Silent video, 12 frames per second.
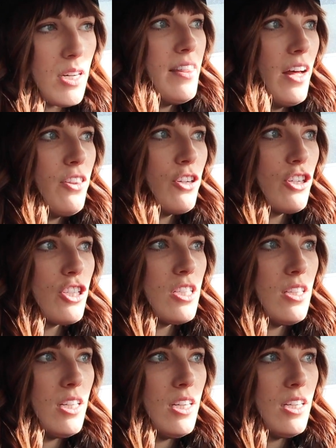And then there's
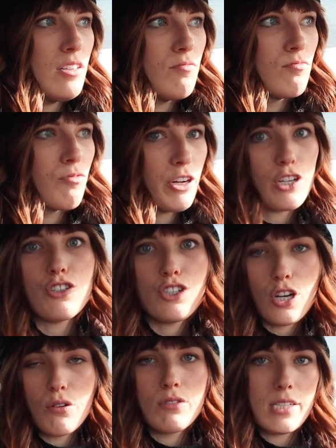the real
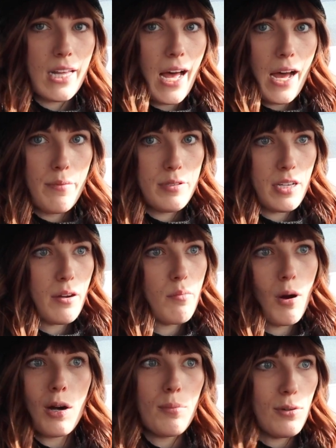stone slabs, like a
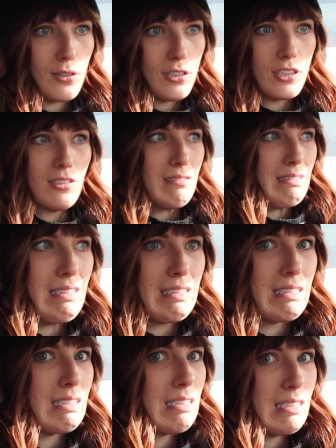marble or
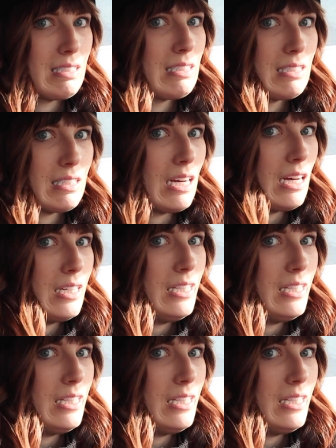Uh,